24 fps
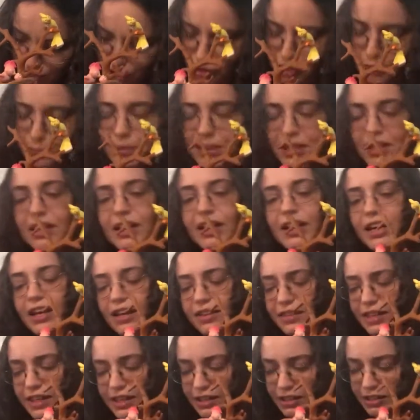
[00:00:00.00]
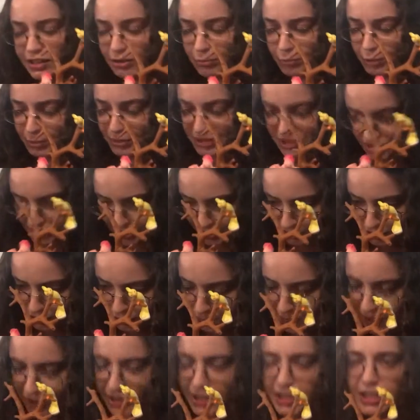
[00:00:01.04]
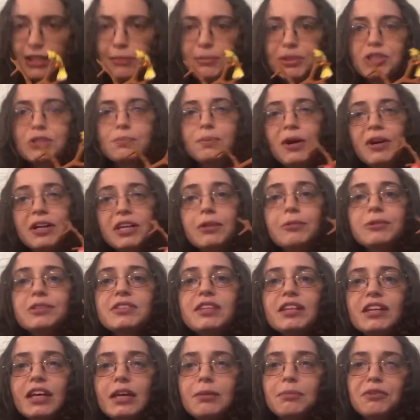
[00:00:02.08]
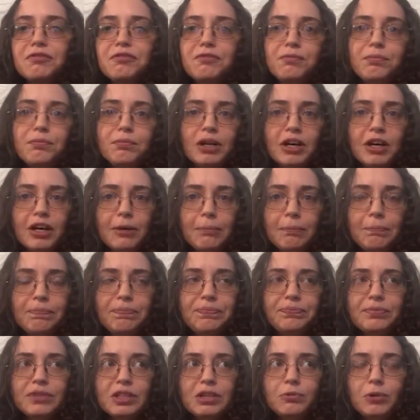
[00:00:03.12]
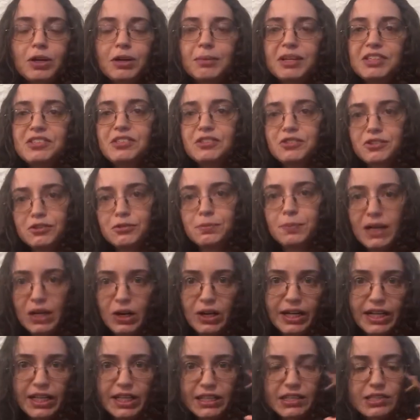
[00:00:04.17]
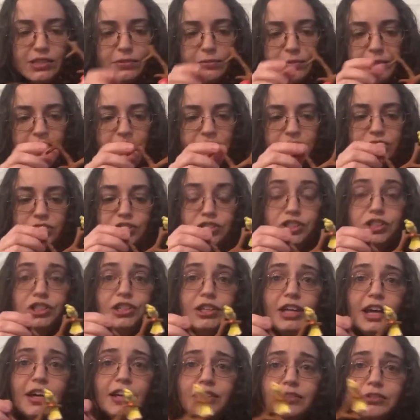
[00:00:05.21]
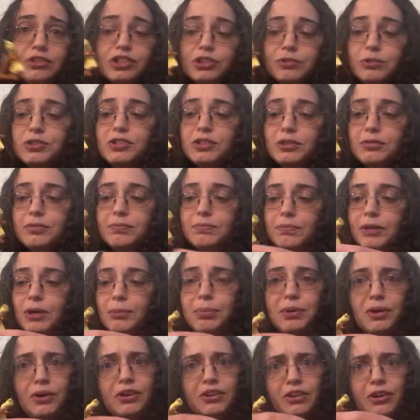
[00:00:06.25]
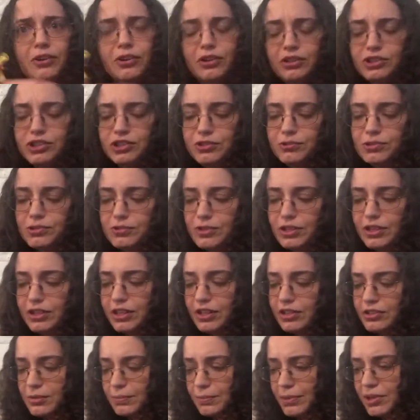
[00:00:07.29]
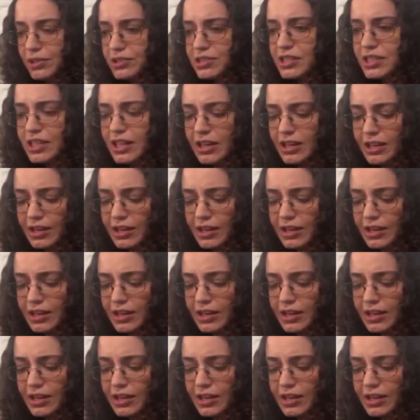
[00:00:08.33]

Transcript: Chirpy. And then we're missing Sparky. But Sparky was the name of one of my sister's parakeets. When she was a bird girl. She was really into birds.